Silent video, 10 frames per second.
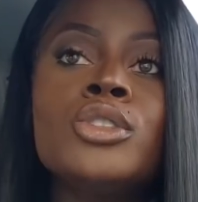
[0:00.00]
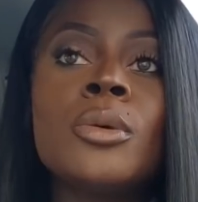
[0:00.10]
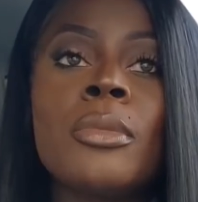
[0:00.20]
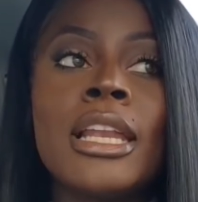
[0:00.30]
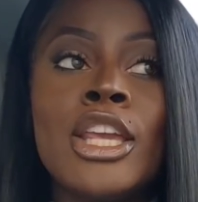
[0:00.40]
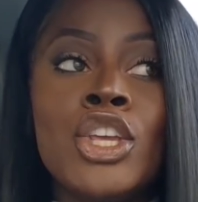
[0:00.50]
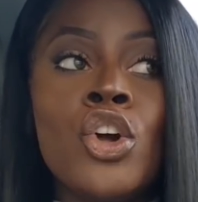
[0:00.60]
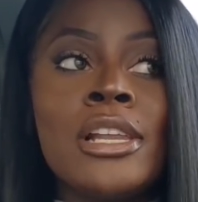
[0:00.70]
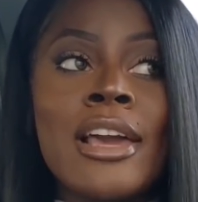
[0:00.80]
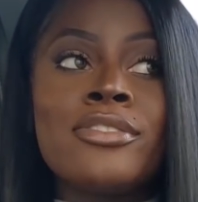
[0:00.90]
Ultimately,
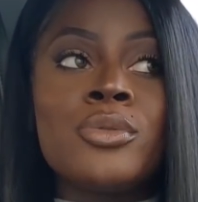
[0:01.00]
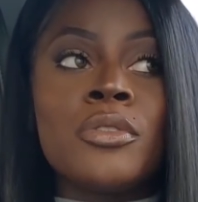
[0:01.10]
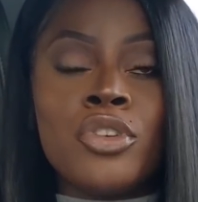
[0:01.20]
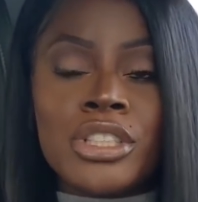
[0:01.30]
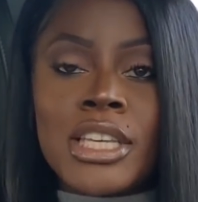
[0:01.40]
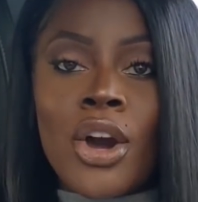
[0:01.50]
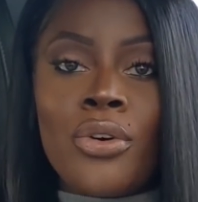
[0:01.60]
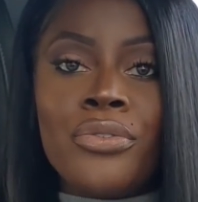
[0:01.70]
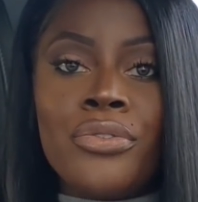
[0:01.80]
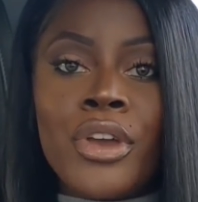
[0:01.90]
you're left with
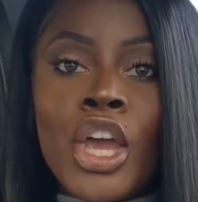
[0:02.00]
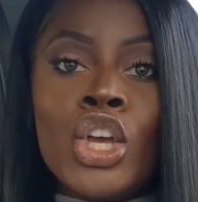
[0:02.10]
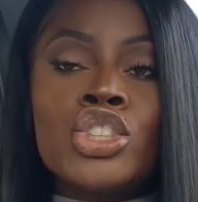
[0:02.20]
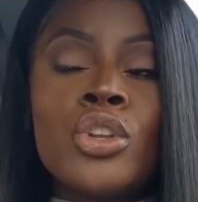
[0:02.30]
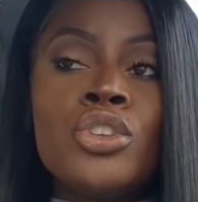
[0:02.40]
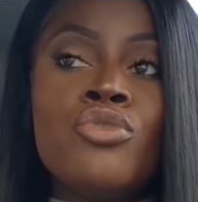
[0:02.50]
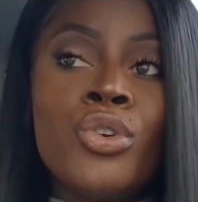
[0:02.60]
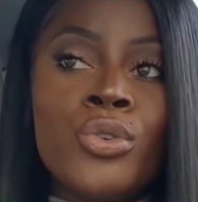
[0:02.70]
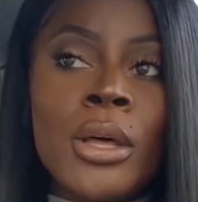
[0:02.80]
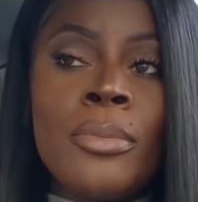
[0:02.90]
yourself. So
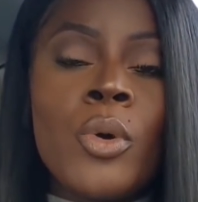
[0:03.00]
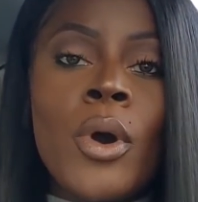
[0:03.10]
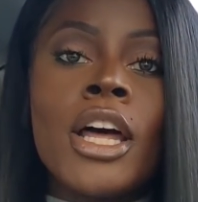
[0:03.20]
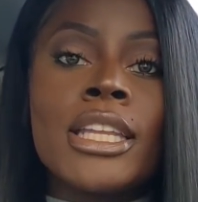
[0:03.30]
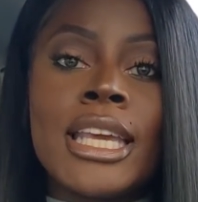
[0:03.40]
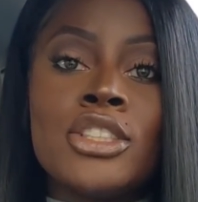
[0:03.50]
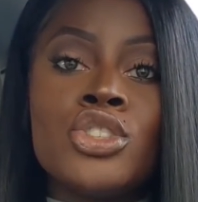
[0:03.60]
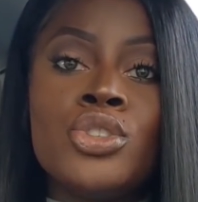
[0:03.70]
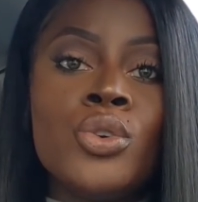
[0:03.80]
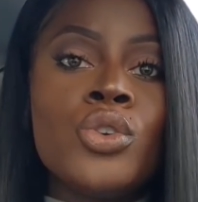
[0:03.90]
rule number 1 is
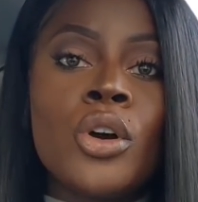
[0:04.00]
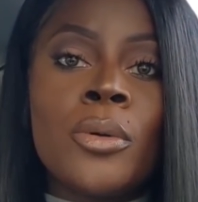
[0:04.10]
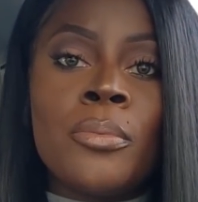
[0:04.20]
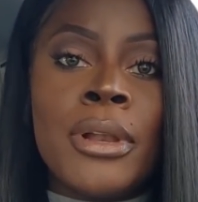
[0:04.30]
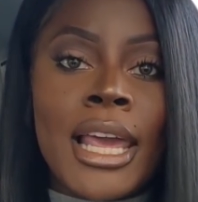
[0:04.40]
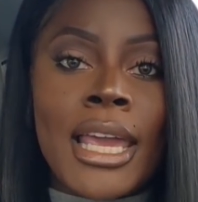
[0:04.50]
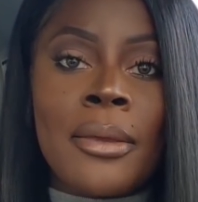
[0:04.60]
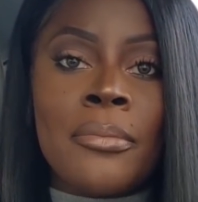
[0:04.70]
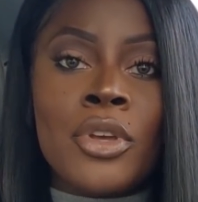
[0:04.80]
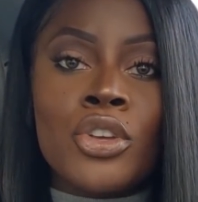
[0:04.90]
do not
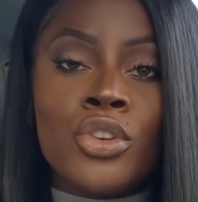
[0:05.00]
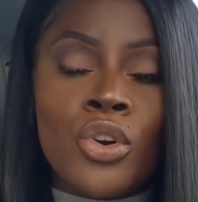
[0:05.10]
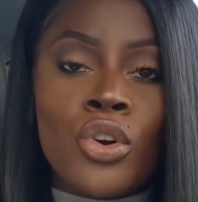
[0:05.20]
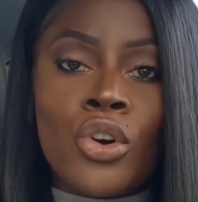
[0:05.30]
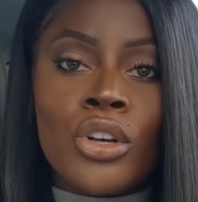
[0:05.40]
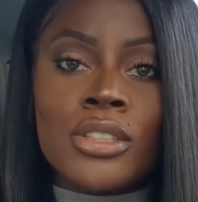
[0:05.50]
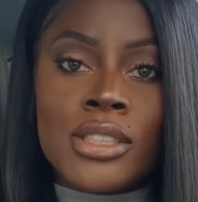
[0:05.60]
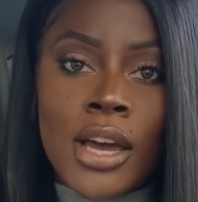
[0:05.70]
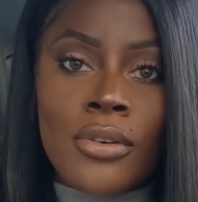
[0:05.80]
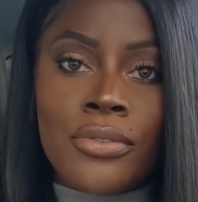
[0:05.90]
blame
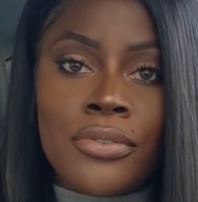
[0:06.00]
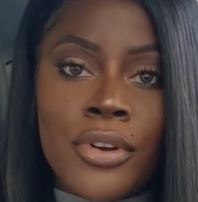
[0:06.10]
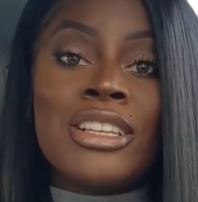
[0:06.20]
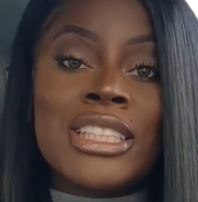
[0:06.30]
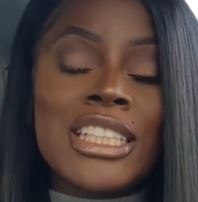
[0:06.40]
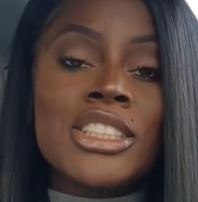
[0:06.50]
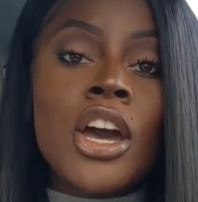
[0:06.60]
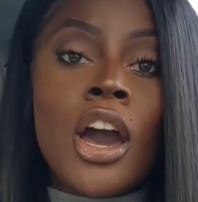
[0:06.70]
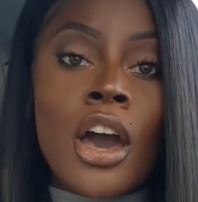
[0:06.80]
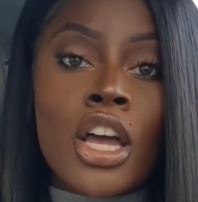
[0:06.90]
yourself. Resist
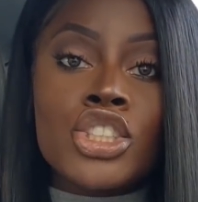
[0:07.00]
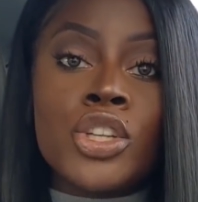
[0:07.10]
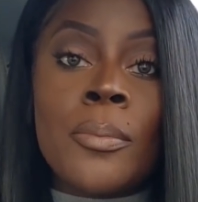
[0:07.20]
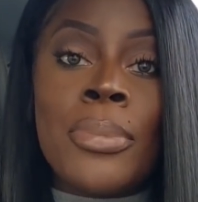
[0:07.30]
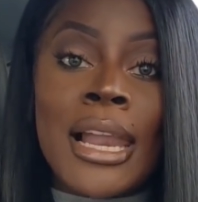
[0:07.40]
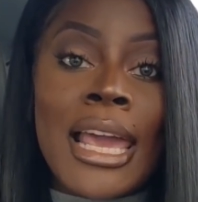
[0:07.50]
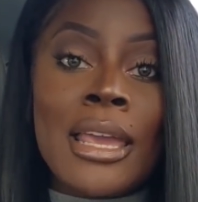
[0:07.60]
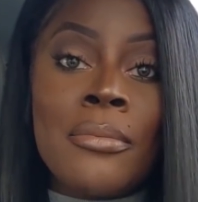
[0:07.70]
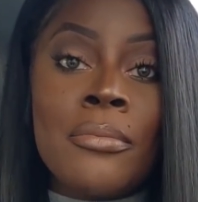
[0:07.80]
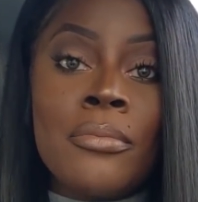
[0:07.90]
the urge to
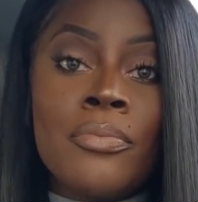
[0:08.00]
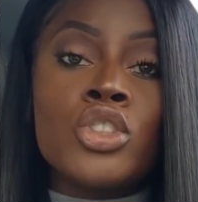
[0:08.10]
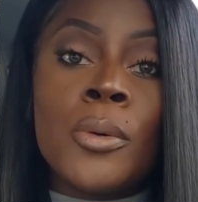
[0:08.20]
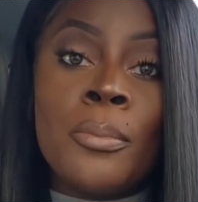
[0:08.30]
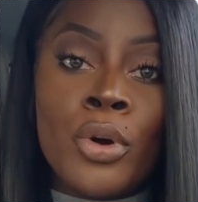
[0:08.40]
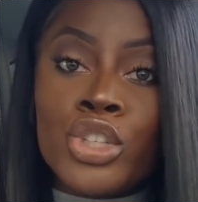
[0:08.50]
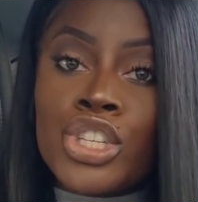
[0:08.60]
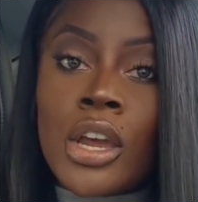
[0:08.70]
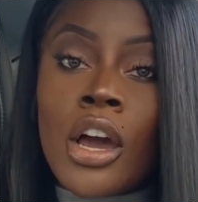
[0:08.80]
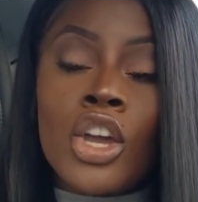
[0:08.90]
blame or to
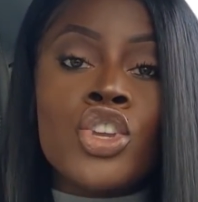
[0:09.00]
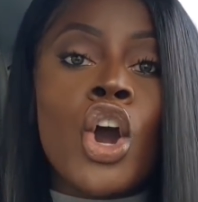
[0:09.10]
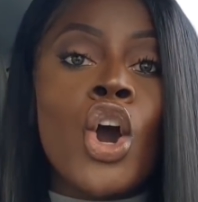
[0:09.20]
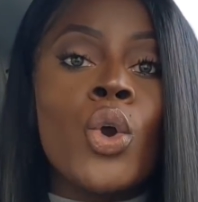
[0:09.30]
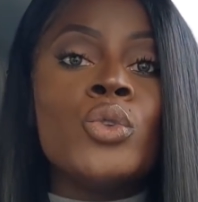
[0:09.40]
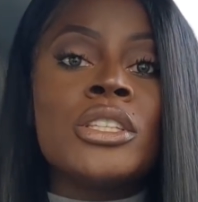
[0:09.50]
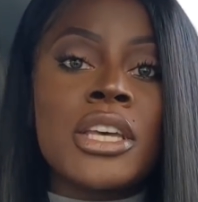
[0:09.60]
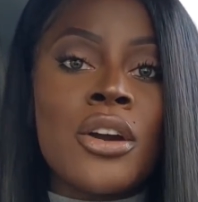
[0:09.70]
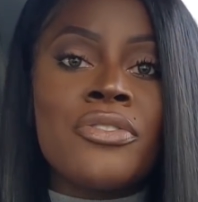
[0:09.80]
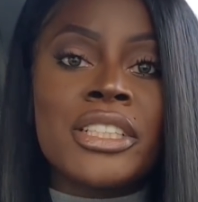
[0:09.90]
butcher your own
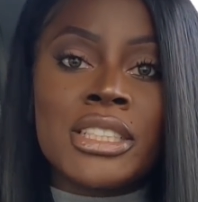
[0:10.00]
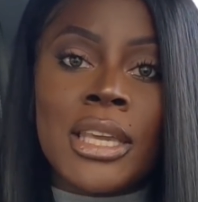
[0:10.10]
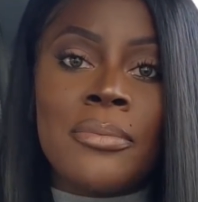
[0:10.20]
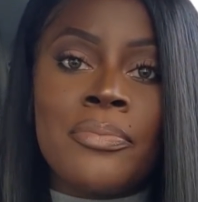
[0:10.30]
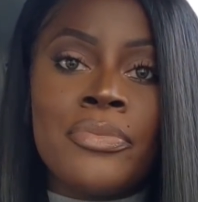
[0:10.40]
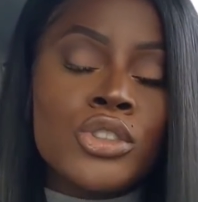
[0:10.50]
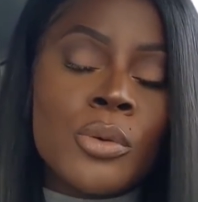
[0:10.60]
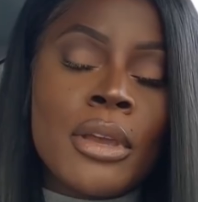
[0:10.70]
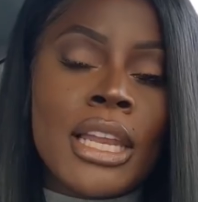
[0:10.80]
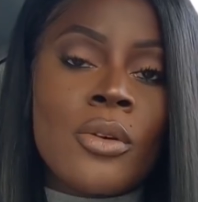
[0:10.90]
self-esteem.
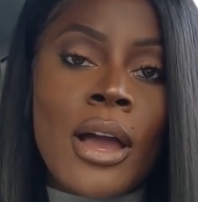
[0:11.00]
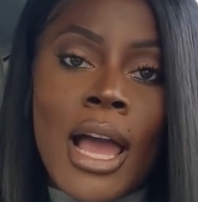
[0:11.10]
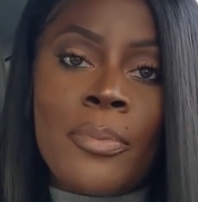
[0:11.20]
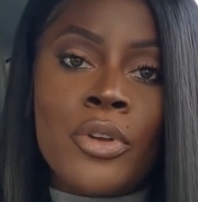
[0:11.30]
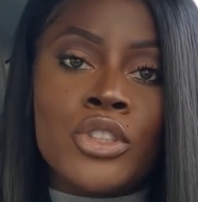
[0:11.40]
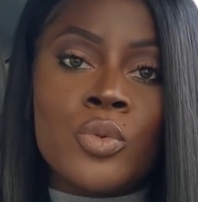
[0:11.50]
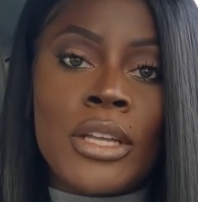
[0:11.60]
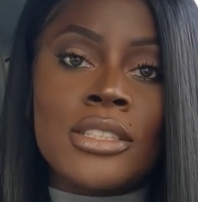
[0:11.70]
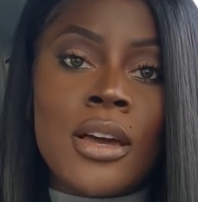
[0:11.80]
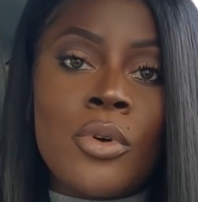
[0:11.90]
Ultimately, what happens
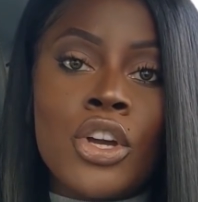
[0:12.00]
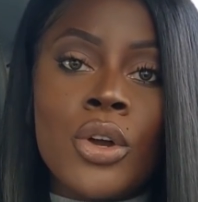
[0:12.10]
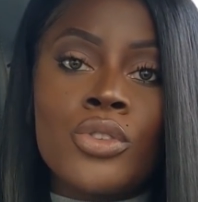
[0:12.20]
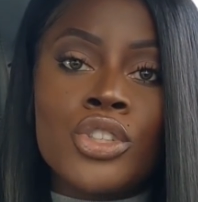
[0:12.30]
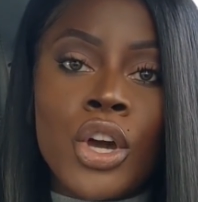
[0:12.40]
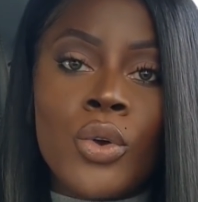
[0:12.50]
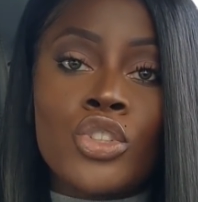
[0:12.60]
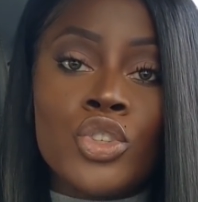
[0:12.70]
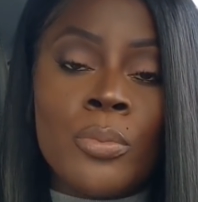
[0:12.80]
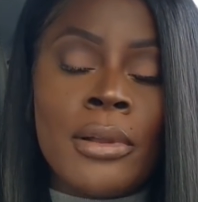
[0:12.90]
when someone goes
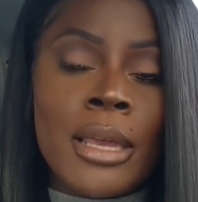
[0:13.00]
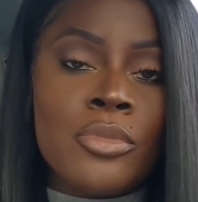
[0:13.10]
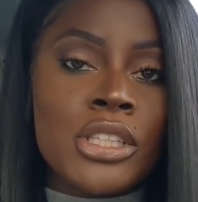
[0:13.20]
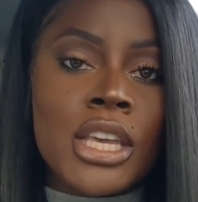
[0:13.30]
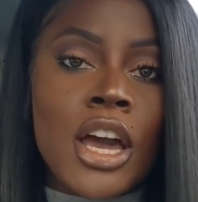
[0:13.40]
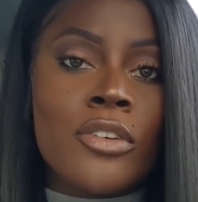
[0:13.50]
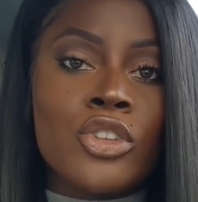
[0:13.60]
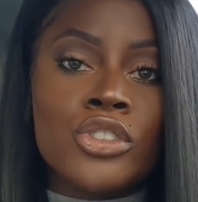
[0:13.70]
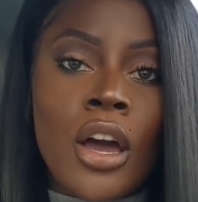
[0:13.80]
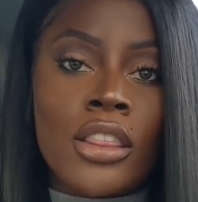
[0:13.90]
ghost, you blame yourself,
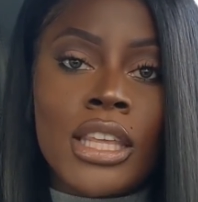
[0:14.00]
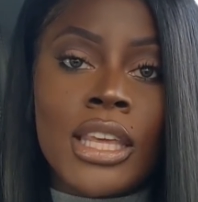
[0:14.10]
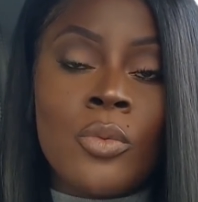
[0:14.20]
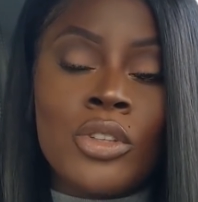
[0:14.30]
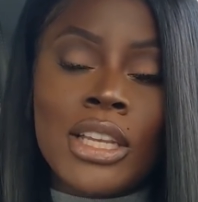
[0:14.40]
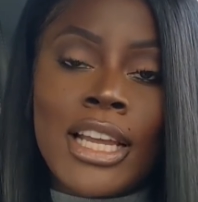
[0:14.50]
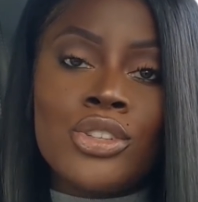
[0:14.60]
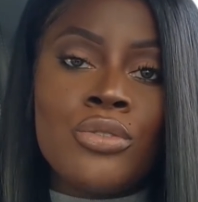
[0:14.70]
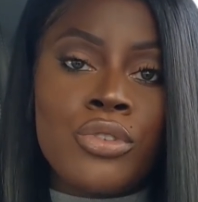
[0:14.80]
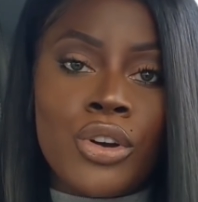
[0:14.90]
you start thinking, what did I
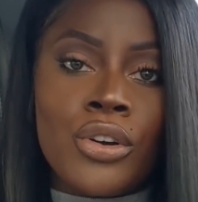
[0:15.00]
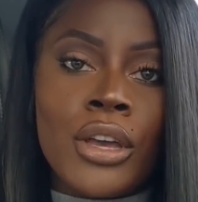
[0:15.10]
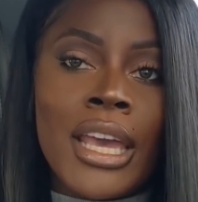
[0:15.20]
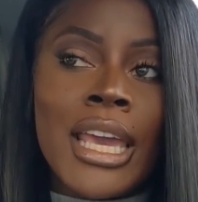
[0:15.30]
do wrong?